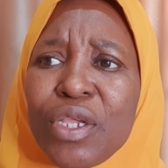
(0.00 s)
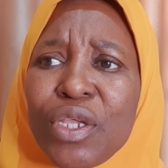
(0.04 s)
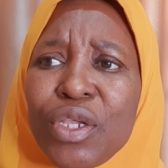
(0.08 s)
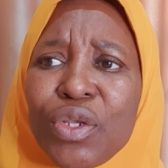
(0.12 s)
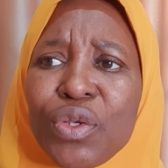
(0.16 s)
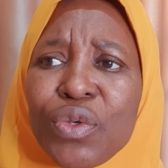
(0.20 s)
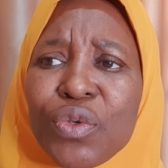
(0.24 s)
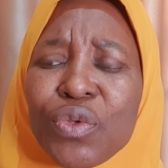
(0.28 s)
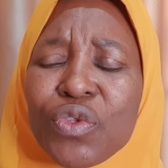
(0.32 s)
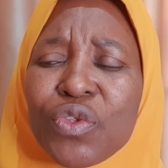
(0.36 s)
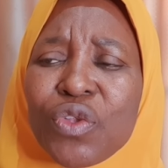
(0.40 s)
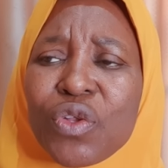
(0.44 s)
you
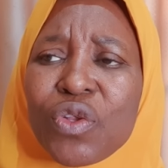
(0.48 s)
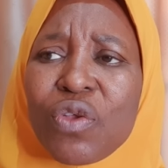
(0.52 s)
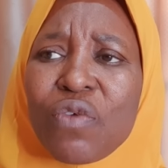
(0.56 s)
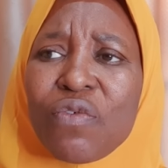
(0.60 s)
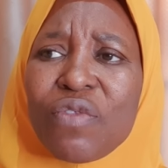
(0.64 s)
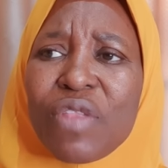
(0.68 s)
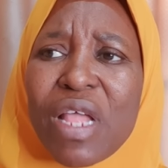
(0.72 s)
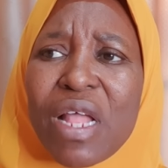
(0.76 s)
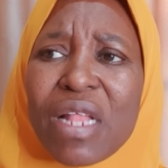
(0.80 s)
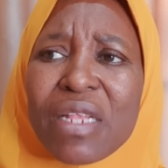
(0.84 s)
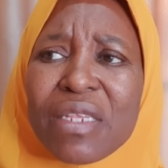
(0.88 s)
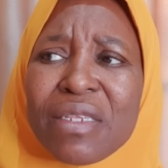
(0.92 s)
know, sort
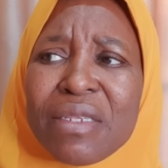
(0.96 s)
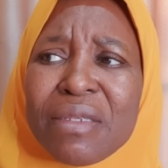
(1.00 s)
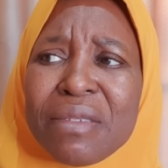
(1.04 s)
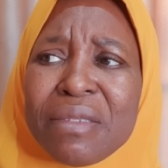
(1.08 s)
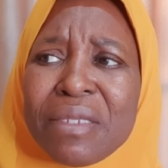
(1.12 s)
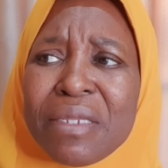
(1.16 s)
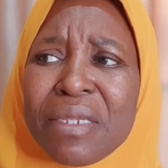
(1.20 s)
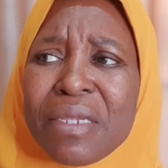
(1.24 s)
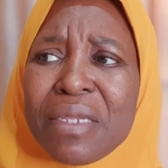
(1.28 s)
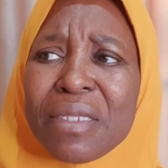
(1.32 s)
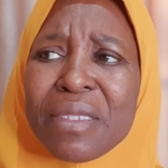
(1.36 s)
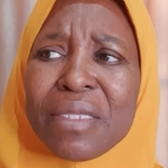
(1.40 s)
of that
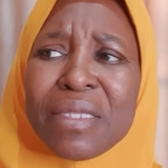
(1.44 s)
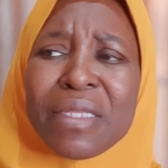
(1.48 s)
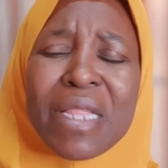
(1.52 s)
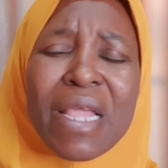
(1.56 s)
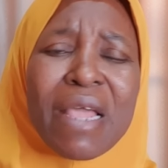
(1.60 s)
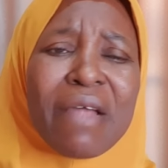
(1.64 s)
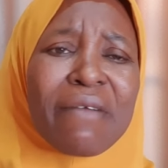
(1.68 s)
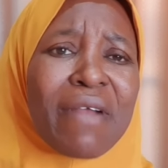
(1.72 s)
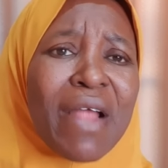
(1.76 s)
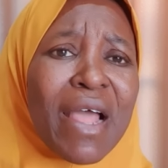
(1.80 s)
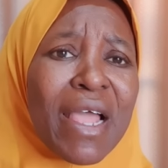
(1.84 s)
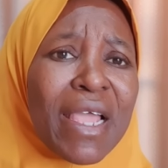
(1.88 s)

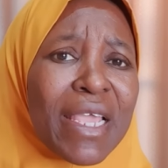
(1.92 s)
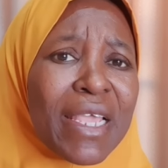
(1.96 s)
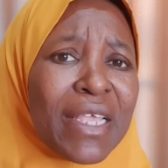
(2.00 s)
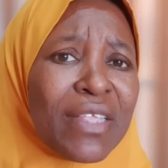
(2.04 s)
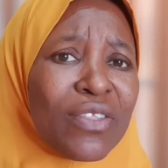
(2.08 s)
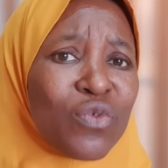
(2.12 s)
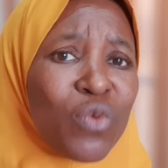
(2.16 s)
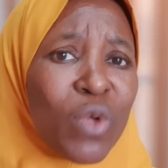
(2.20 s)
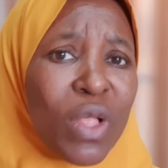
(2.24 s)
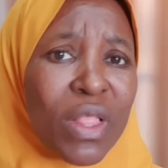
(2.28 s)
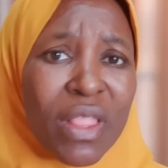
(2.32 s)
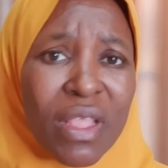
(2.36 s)
naira
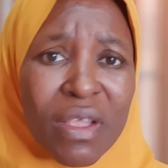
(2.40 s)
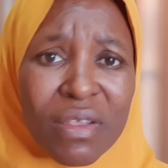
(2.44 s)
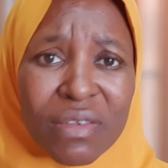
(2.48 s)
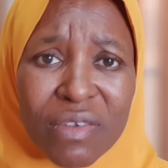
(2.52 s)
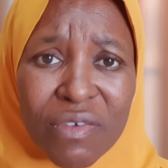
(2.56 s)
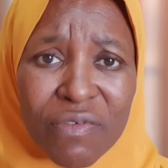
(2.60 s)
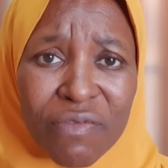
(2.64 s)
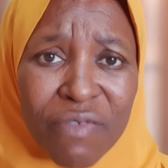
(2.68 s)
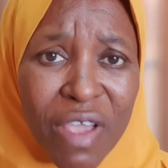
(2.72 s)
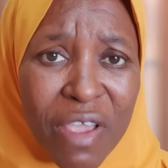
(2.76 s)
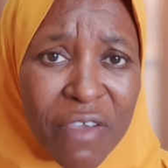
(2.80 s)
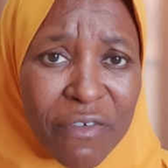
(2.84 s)
hit one
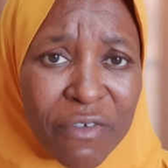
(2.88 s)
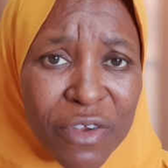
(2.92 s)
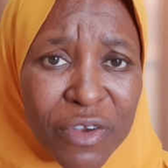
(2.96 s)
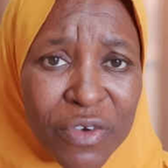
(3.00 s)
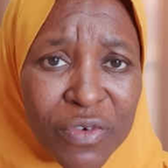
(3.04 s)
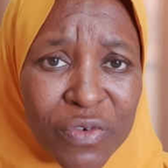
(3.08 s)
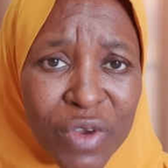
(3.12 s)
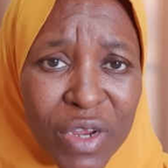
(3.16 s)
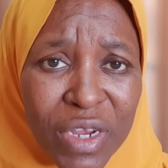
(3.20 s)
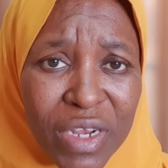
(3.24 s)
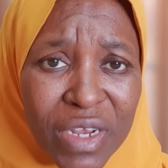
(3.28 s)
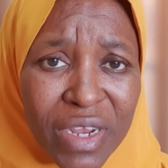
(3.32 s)
thousand five
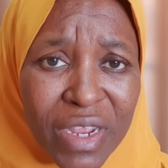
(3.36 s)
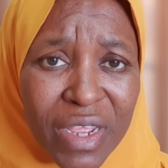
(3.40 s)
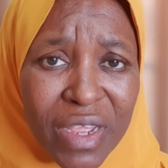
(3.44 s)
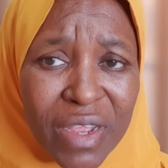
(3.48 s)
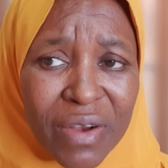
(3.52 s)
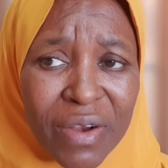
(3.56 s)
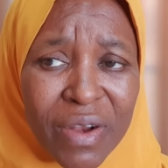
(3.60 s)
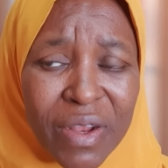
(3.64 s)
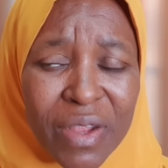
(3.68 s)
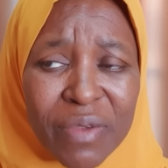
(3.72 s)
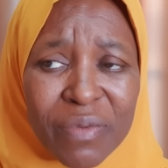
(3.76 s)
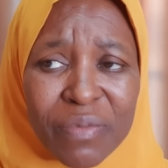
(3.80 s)
hundred
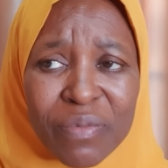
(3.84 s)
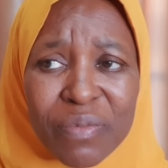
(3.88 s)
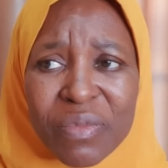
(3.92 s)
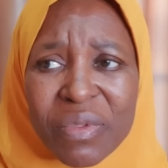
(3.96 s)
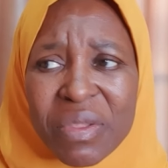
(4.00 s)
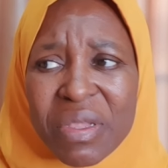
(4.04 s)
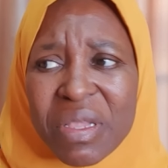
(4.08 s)
naira